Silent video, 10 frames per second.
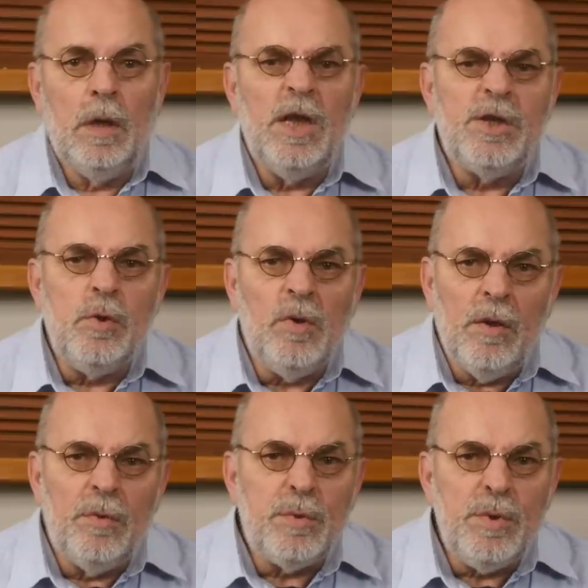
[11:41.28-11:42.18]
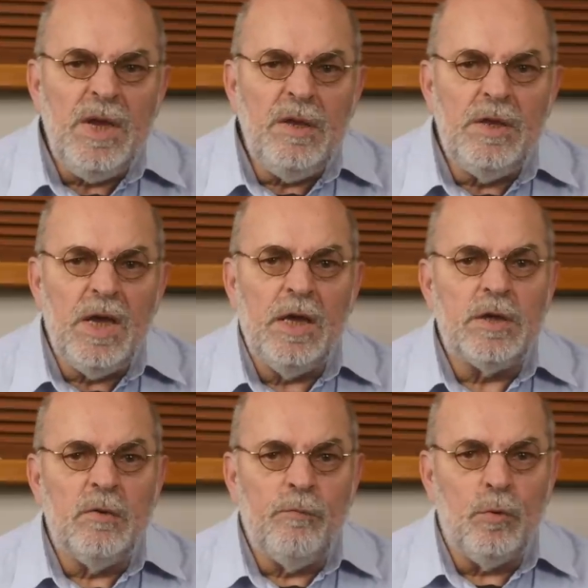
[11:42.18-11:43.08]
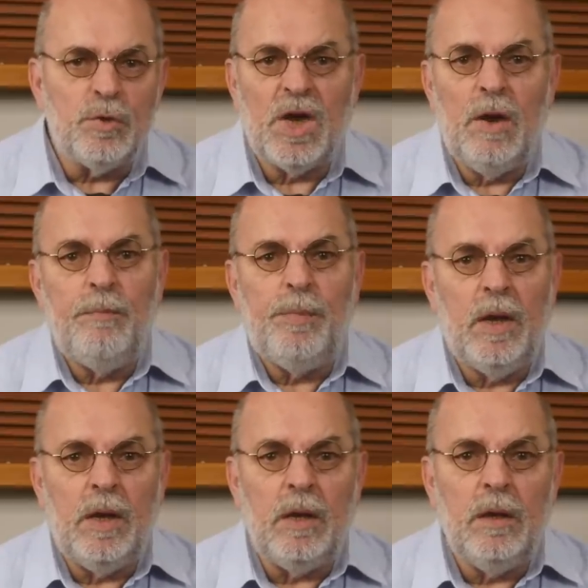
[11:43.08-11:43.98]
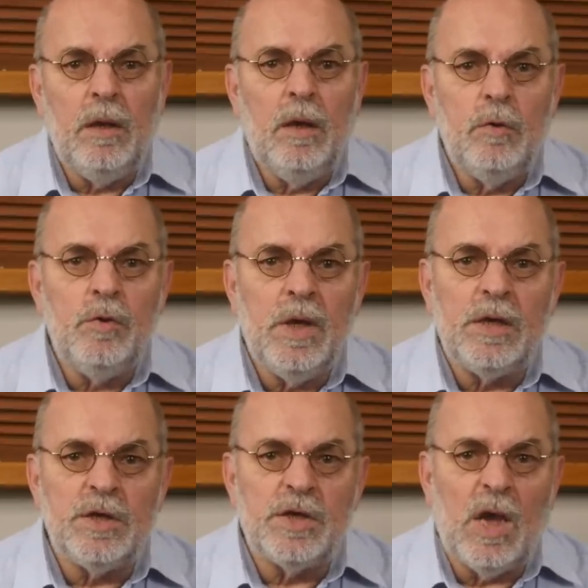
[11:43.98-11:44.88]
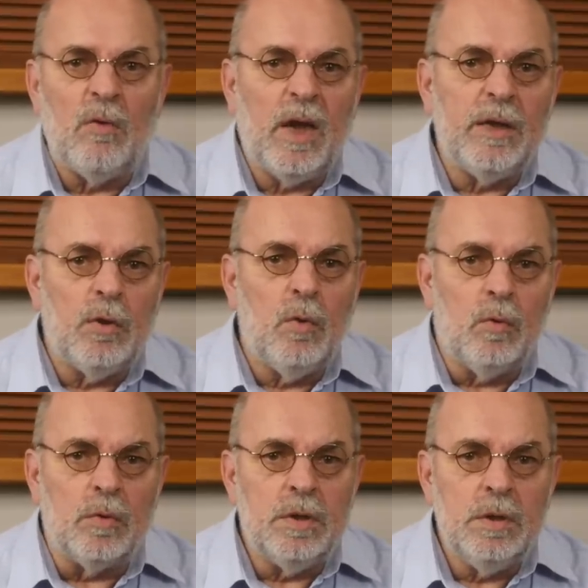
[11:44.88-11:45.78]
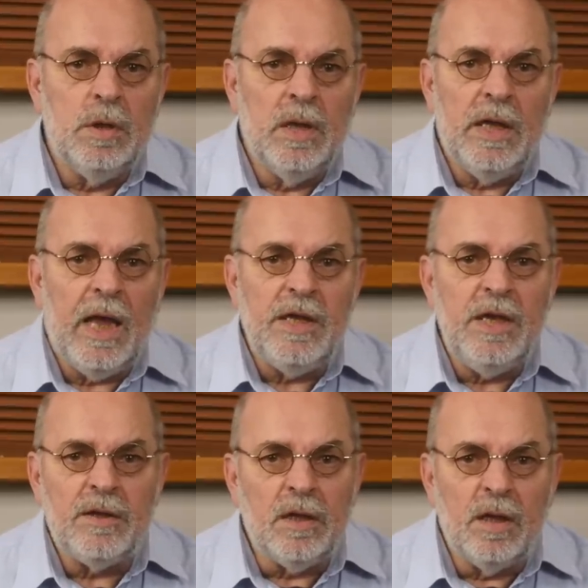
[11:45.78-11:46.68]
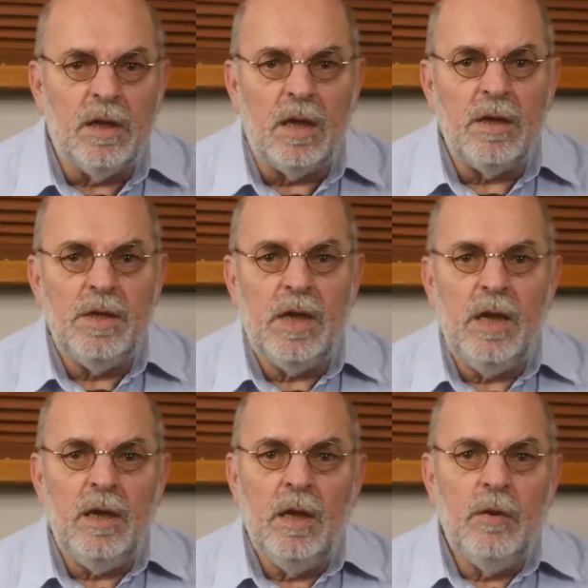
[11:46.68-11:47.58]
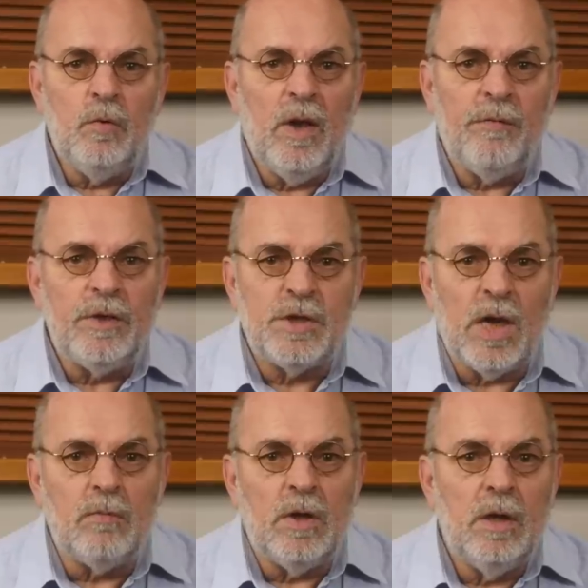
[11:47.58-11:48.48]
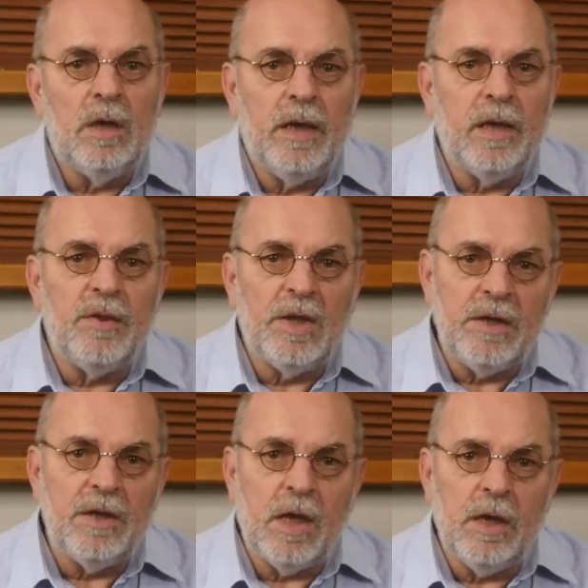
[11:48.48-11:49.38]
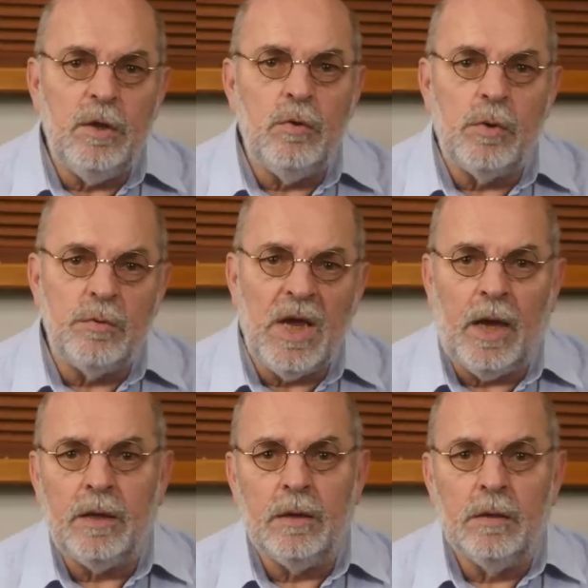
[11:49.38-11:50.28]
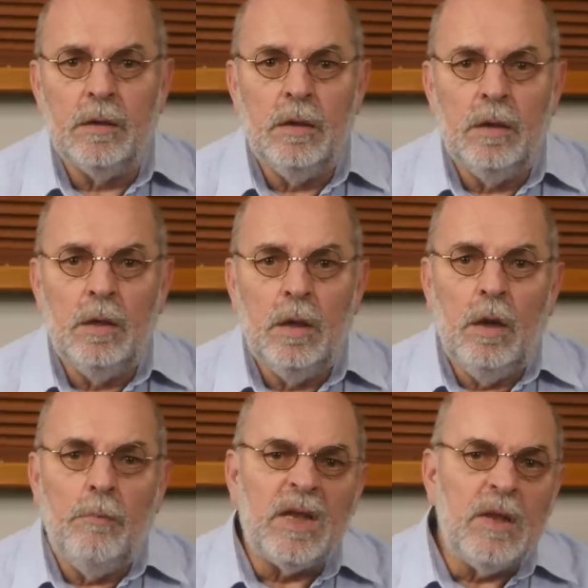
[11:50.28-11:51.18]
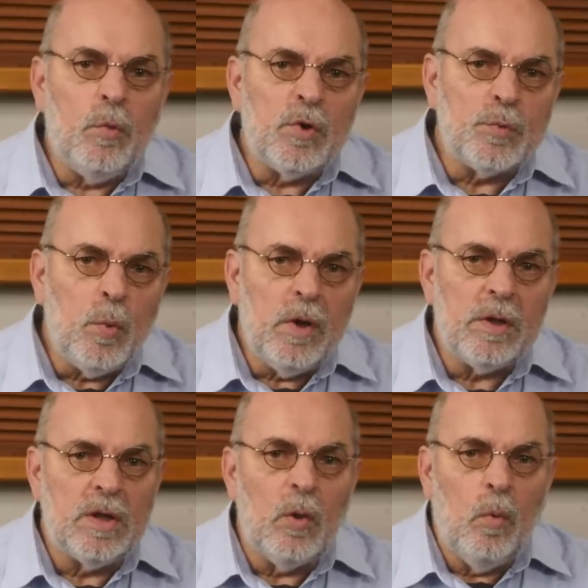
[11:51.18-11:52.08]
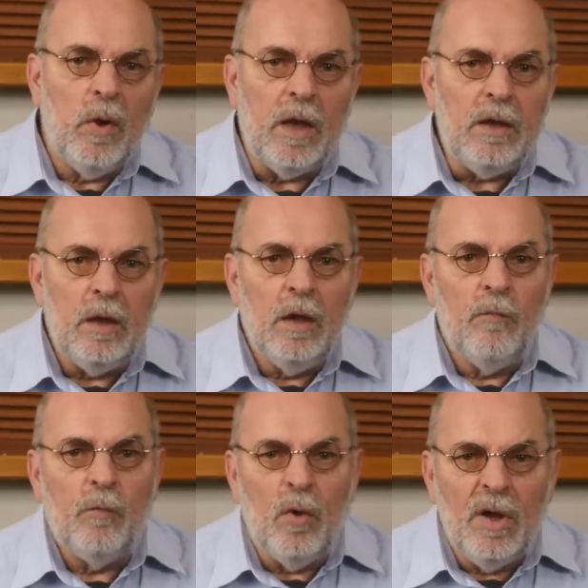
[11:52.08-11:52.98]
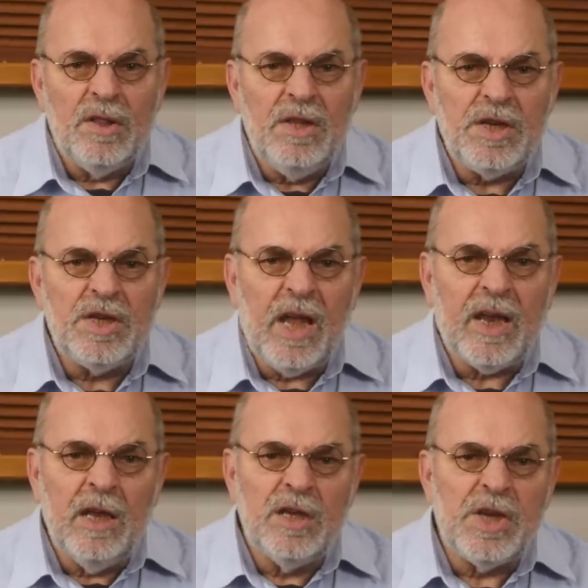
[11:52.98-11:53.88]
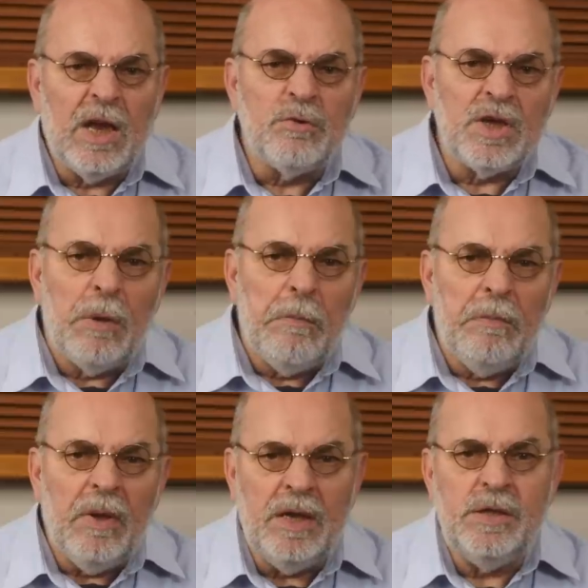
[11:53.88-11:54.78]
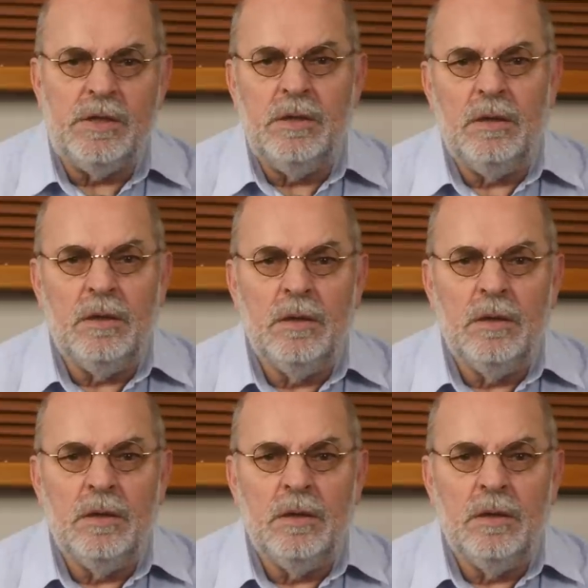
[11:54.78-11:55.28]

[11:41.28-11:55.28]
It took three days full-time playing to get it sound like a chord, and yet another day to have it sound like a 10k euro DAC but it was worth the wait for this DAC sounds amazing.